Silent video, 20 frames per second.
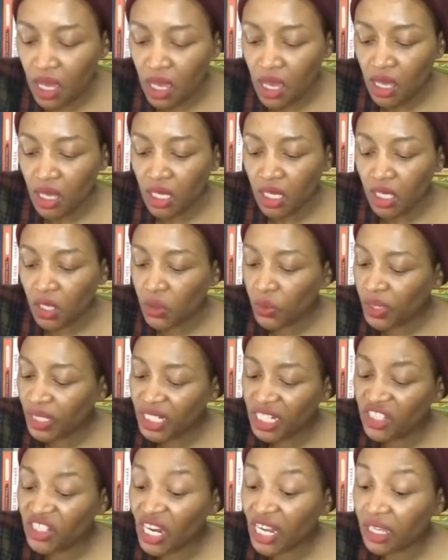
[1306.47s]
Queenie
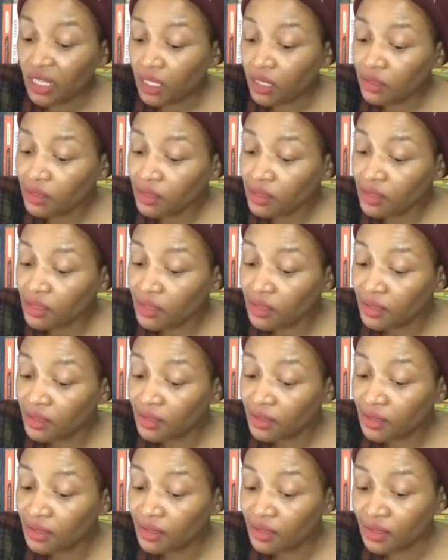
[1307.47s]
Jenkins,
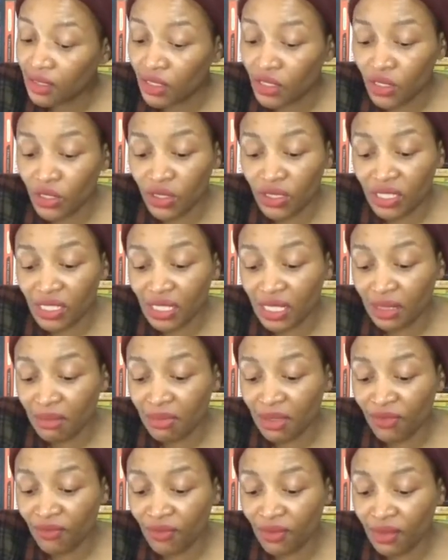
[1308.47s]
the
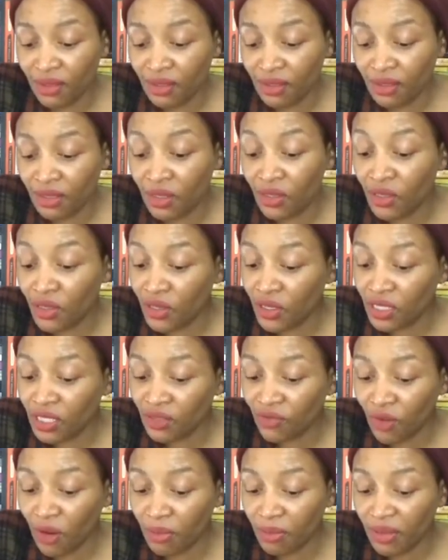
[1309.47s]
nurse
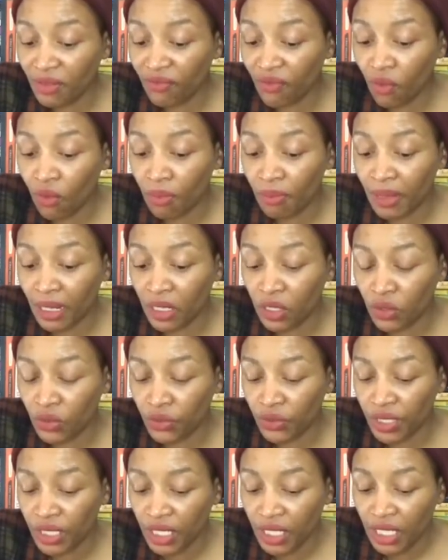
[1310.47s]
from before bellowed.
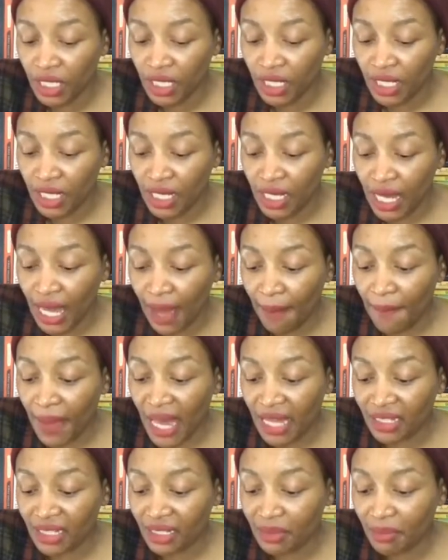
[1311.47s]
I
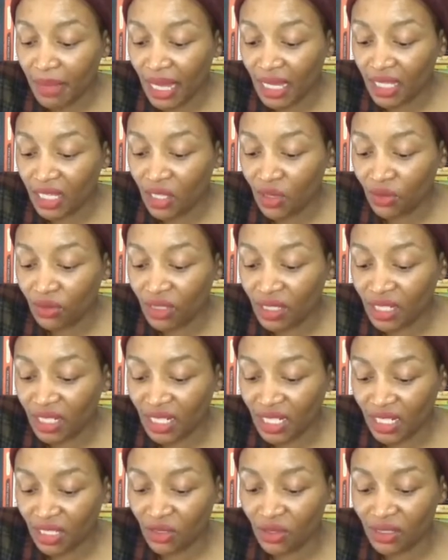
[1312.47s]
patted Maggie on the knee
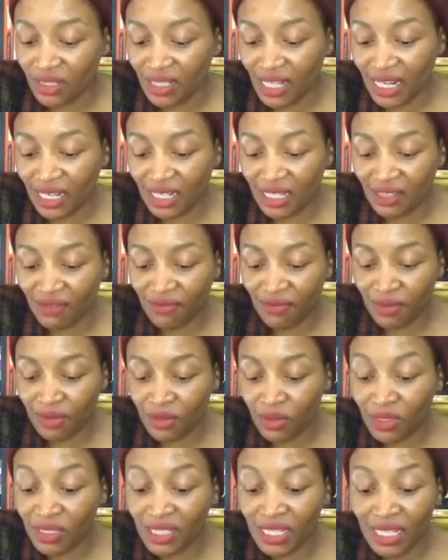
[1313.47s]
to
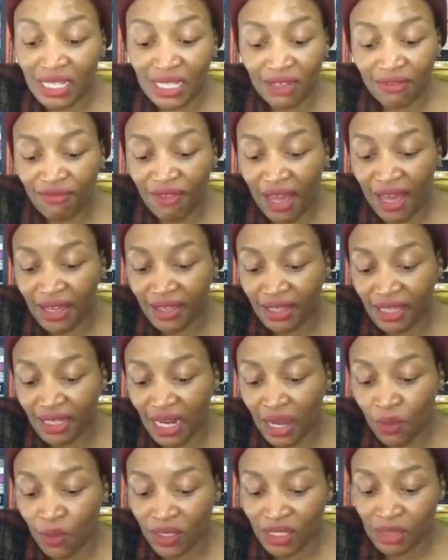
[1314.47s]
signify that I
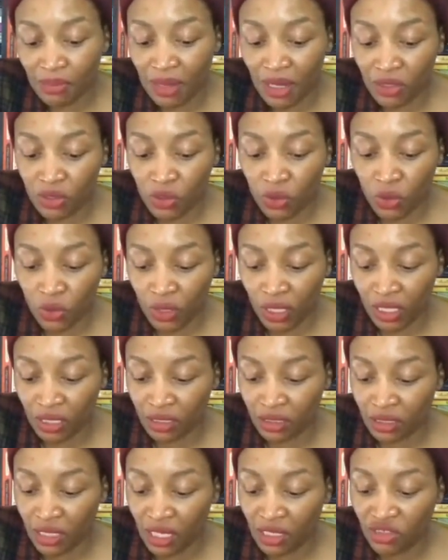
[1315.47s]
was about to go in
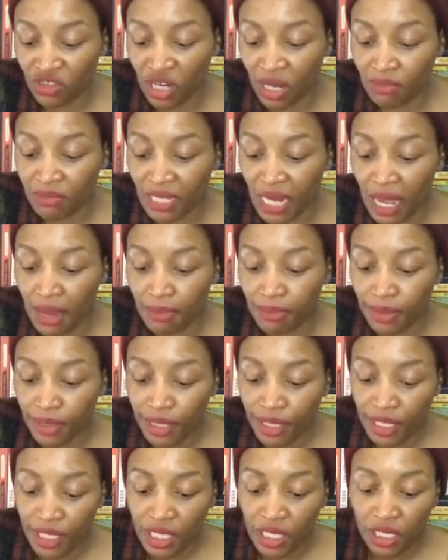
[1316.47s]
and jumped up.
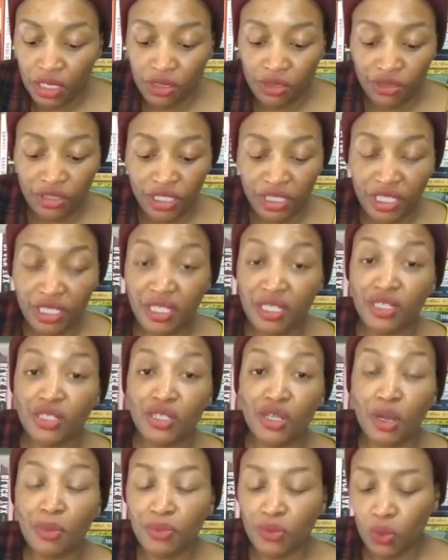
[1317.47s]
She didn't stop
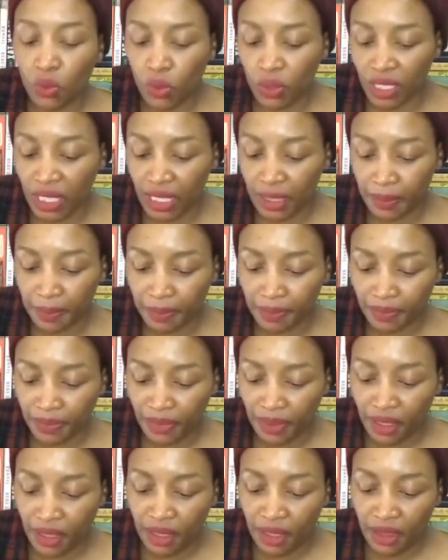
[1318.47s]
talking.
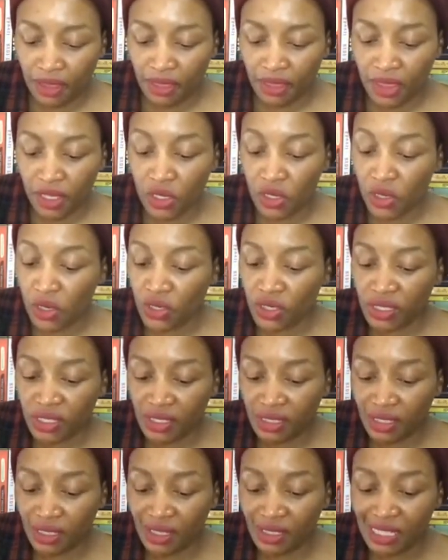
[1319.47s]
The nurse
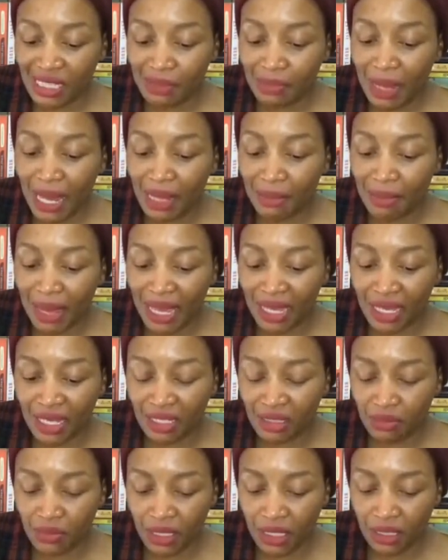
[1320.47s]
didn't smile back at
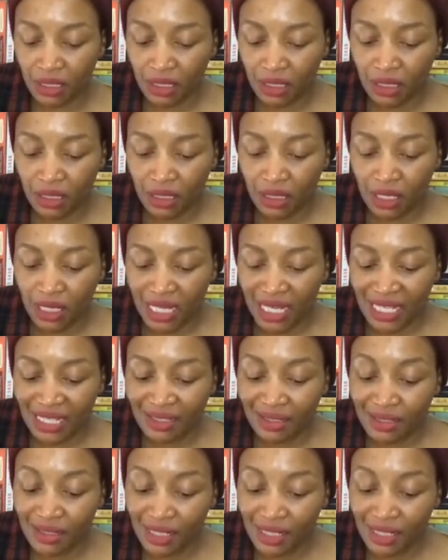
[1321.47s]
me. Instead,